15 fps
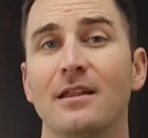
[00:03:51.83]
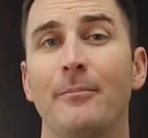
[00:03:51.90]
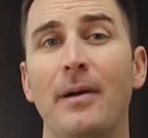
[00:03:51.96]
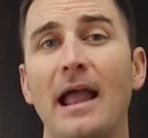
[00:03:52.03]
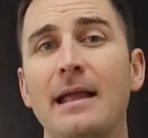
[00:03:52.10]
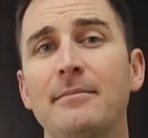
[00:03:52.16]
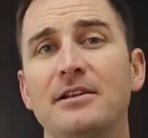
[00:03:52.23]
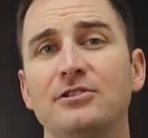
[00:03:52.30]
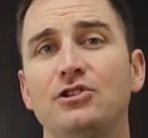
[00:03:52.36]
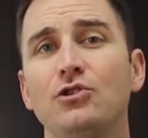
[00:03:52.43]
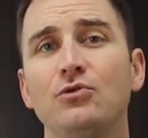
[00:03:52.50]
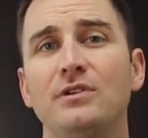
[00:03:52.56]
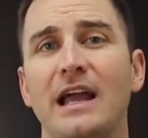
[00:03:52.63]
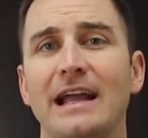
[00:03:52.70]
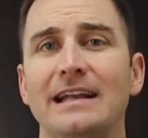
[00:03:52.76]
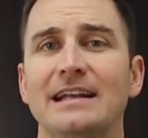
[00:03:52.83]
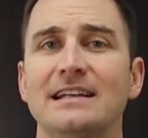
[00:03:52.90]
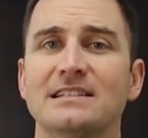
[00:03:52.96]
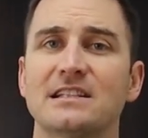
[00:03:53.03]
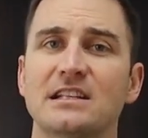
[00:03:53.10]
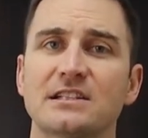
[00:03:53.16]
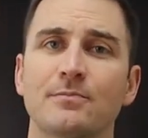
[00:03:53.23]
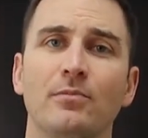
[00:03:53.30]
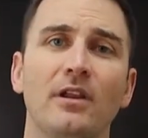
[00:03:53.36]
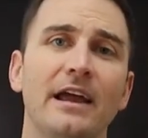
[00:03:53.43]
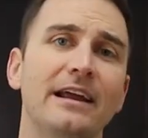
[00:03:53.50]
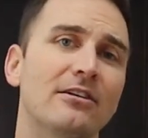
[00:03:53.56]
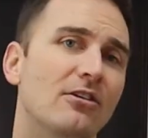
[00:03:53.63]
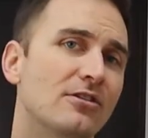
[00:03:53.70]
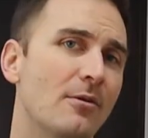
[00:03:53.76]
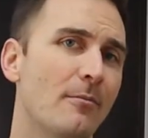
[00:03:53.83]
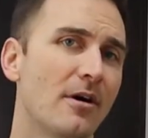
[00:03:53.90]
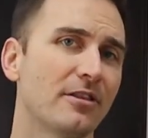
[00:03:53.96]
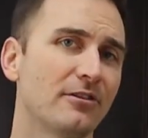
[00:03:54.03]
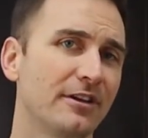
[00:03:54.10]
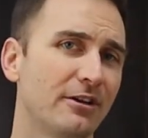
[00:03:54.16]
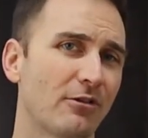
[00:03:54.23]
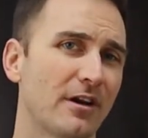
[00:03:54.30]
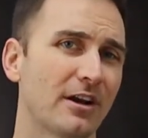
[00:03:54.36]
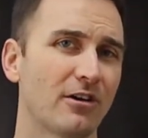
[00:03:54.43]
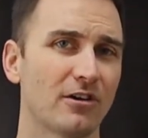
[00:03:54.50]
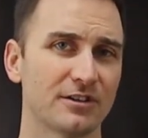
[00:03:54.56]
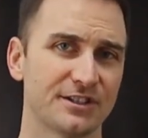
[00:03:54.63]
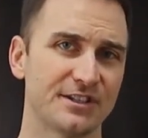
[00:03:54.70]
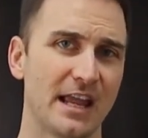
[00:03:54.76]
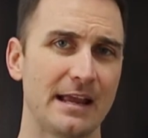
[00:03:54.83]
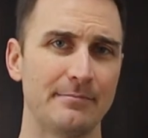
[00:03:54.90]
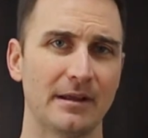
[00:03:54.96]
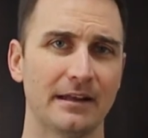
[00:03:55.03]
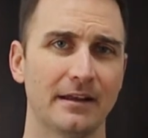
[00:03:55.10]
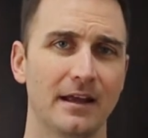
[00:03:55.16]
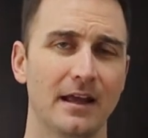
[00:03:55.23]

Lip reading: The payment due date is displayed on the monthly credit card statement.